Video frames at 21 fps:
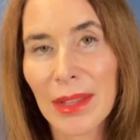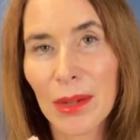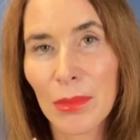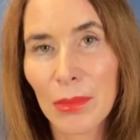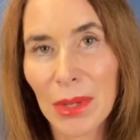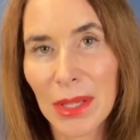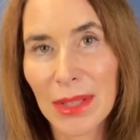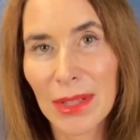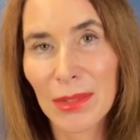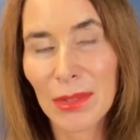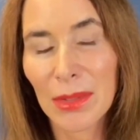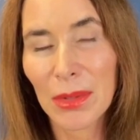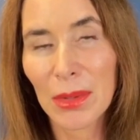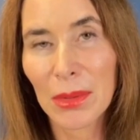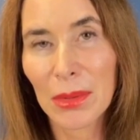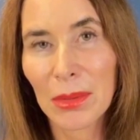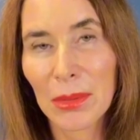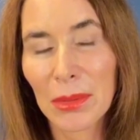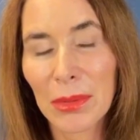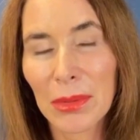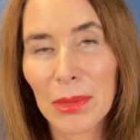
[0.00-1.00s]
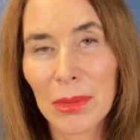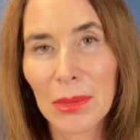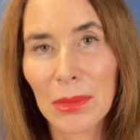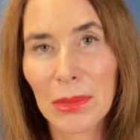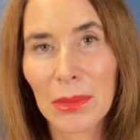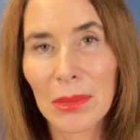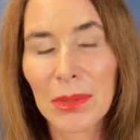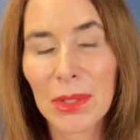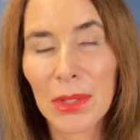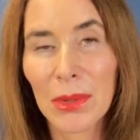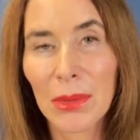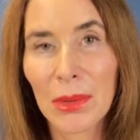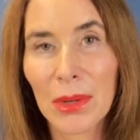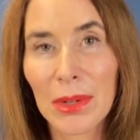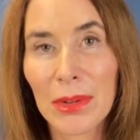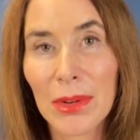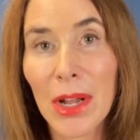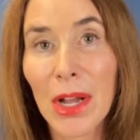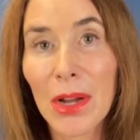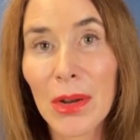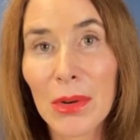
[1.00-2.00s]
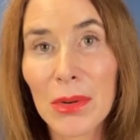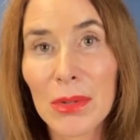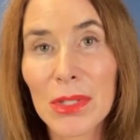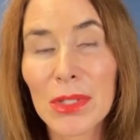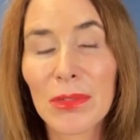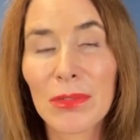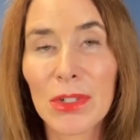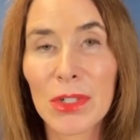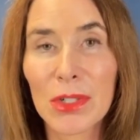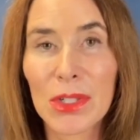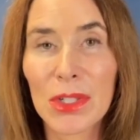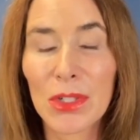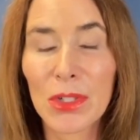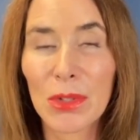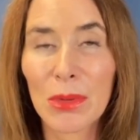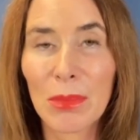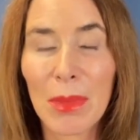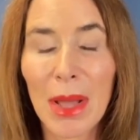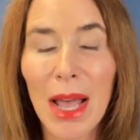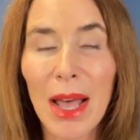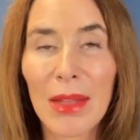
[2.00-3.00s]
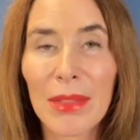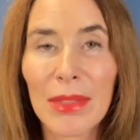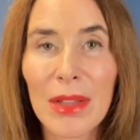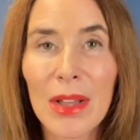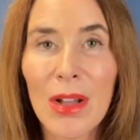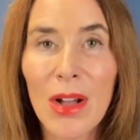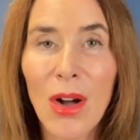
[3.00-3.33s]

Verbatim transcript: breathing through through your nose versus your mouth.